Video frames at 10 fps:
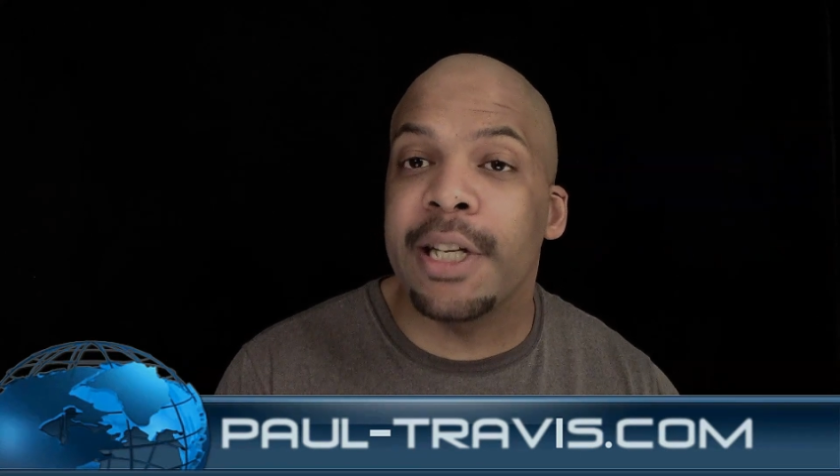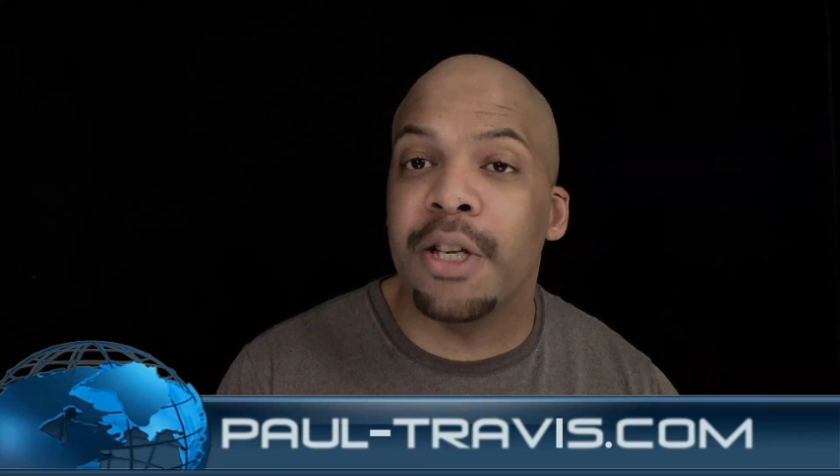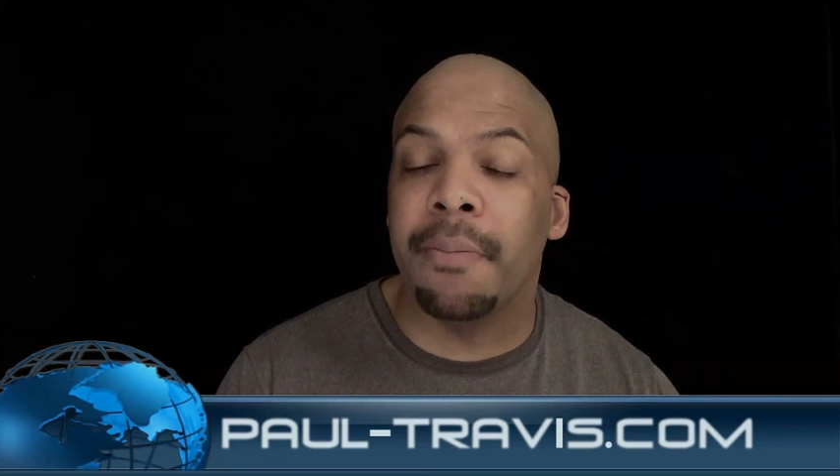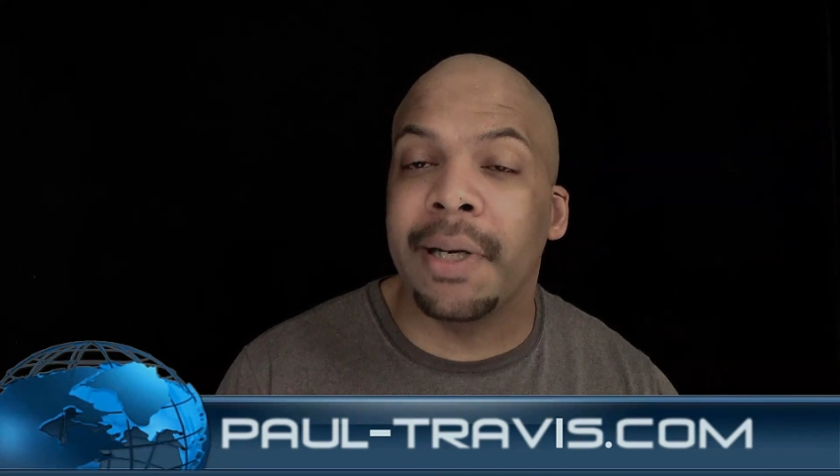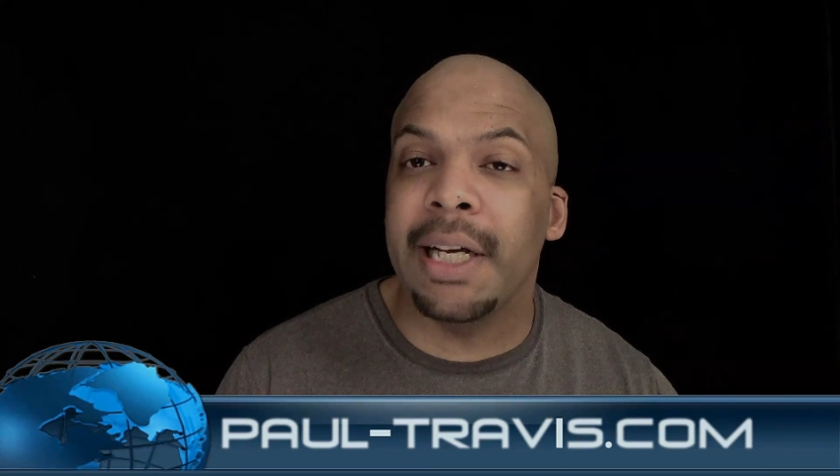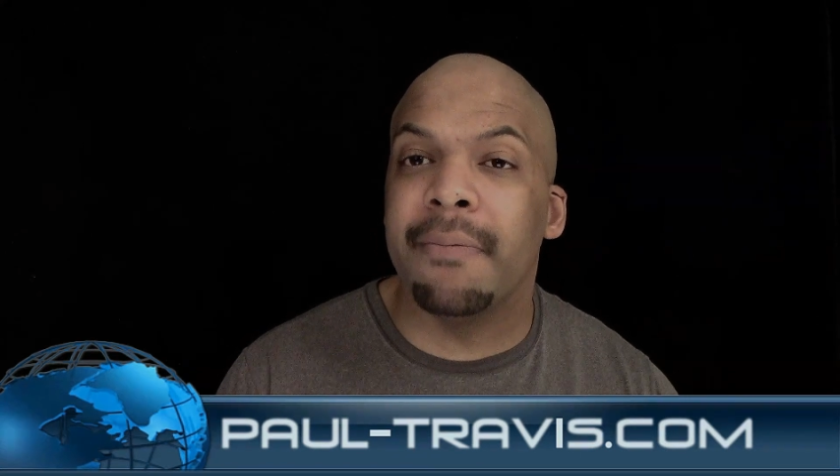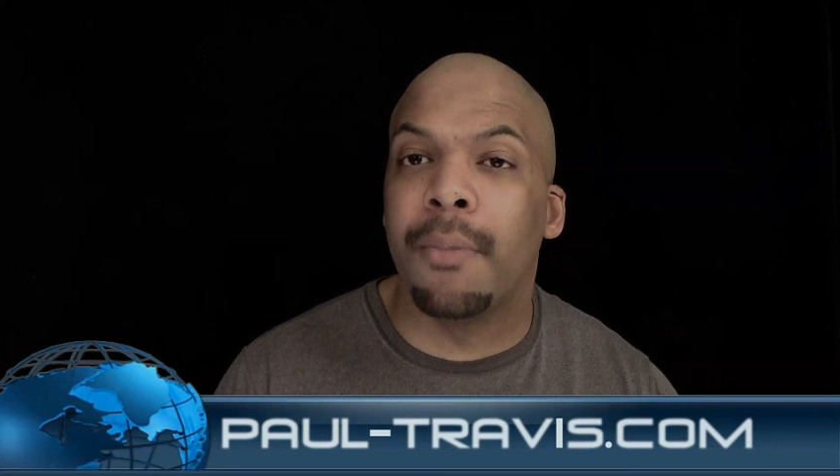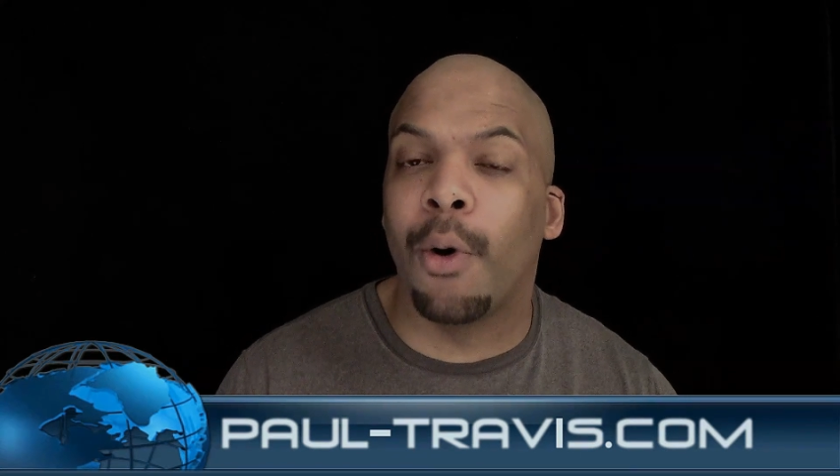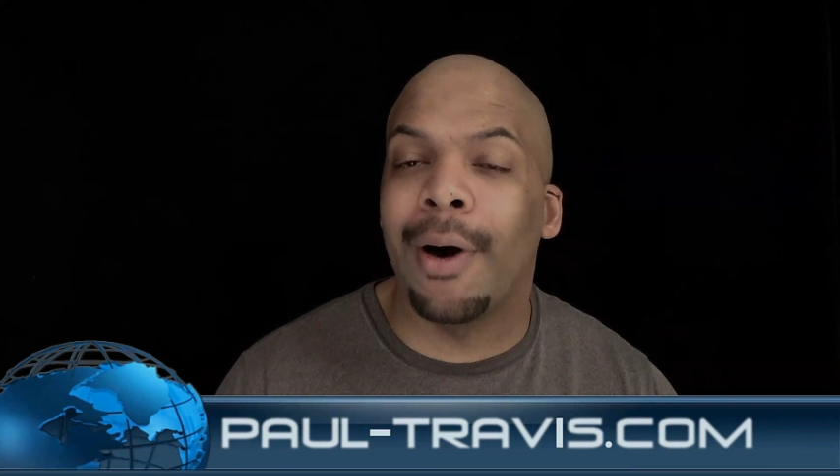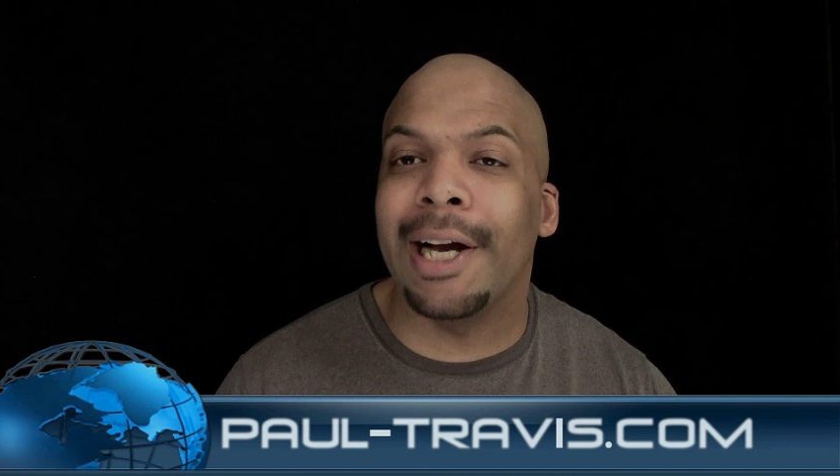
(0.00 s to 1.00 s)
than you believe
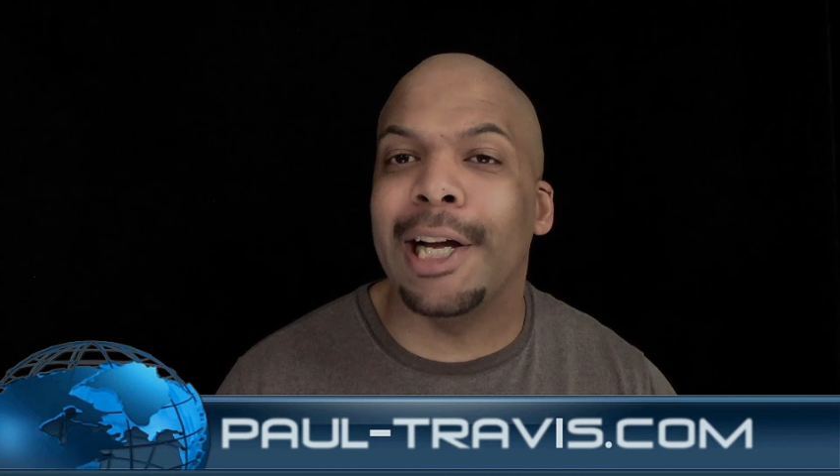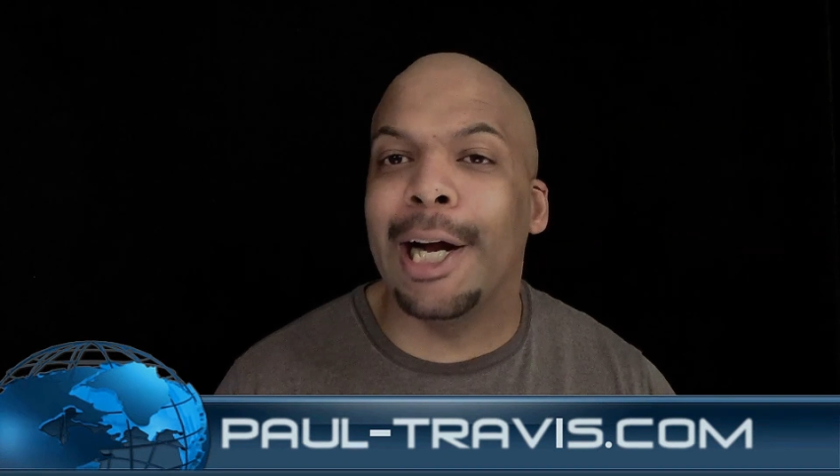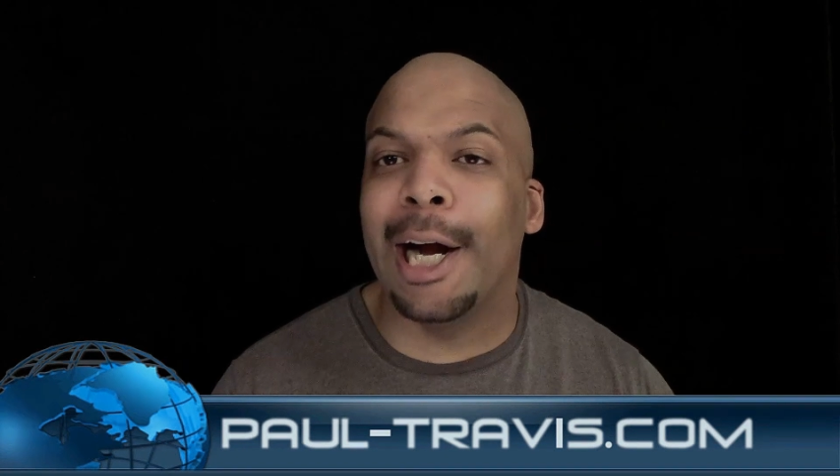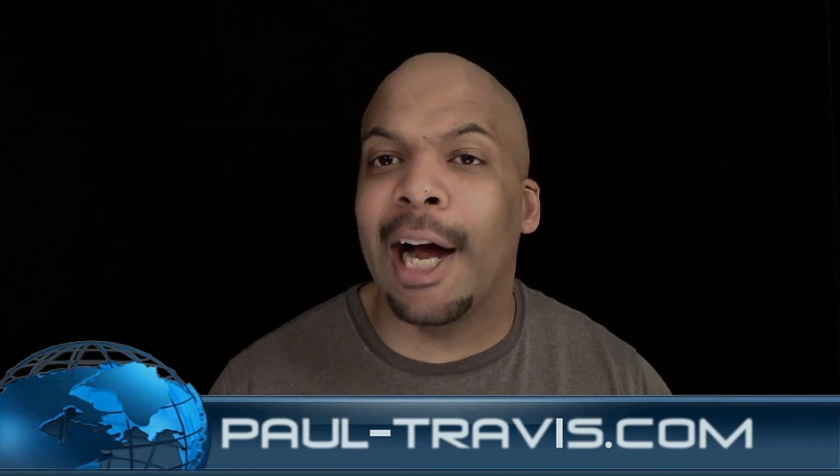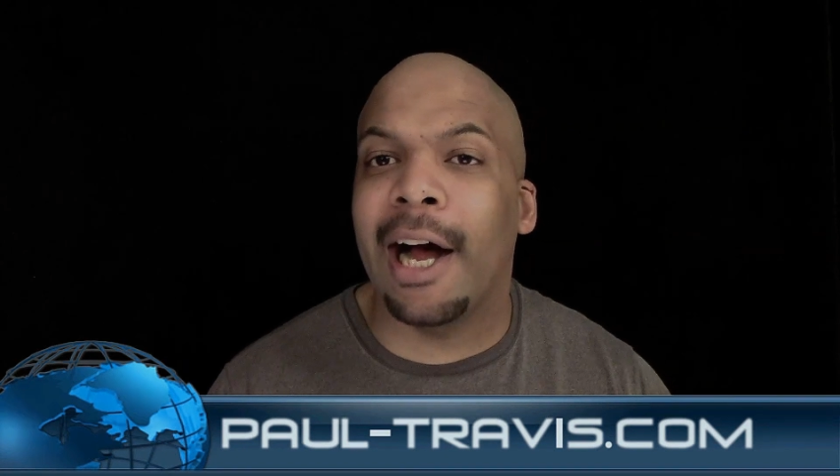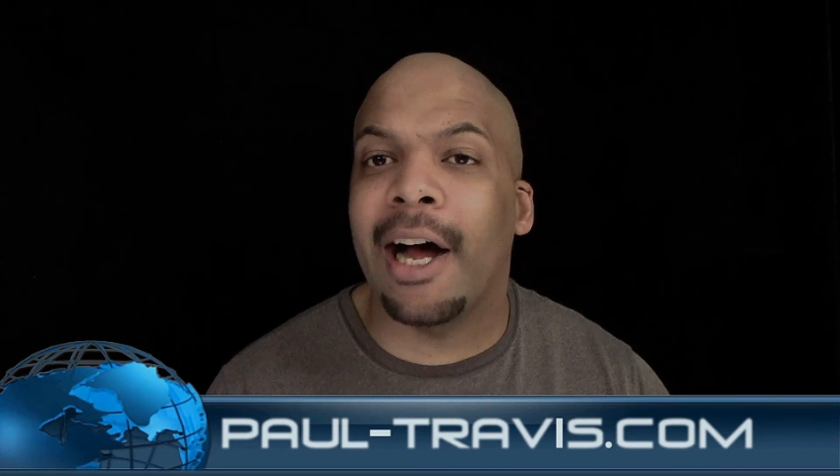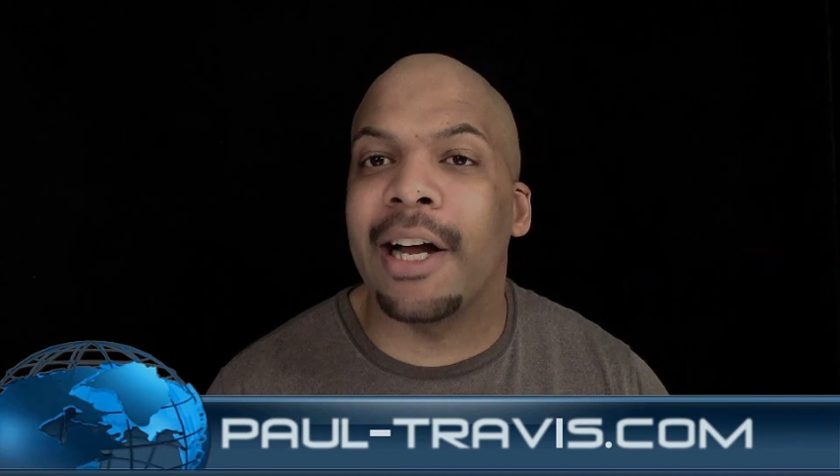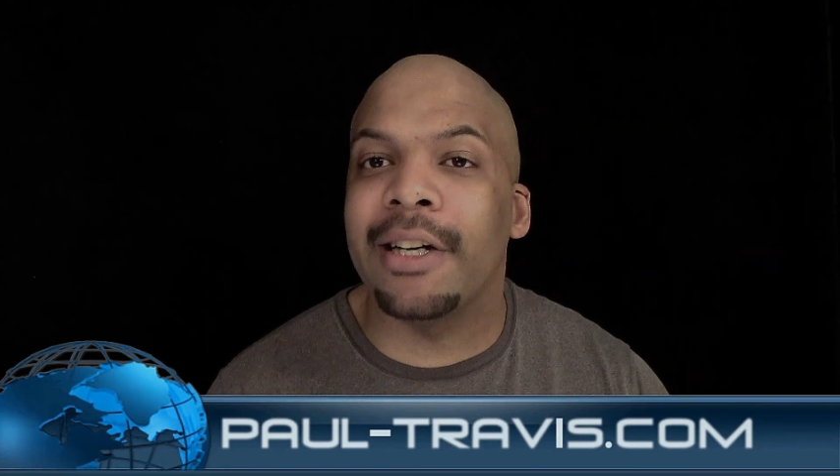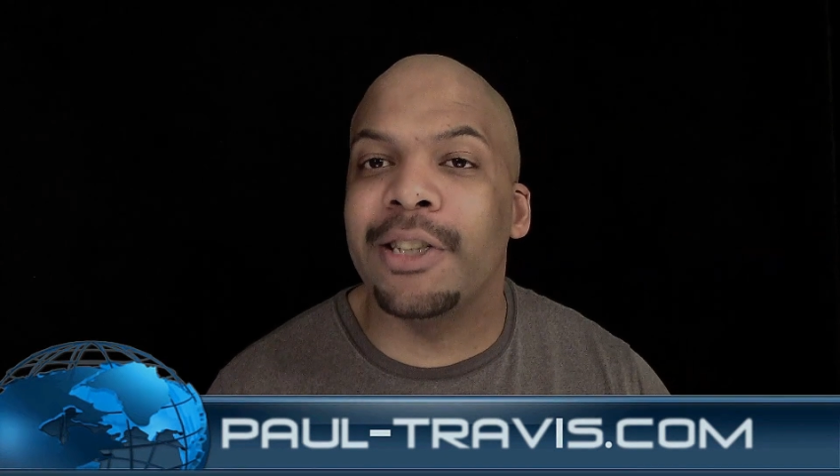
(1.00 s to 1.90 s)
more in God.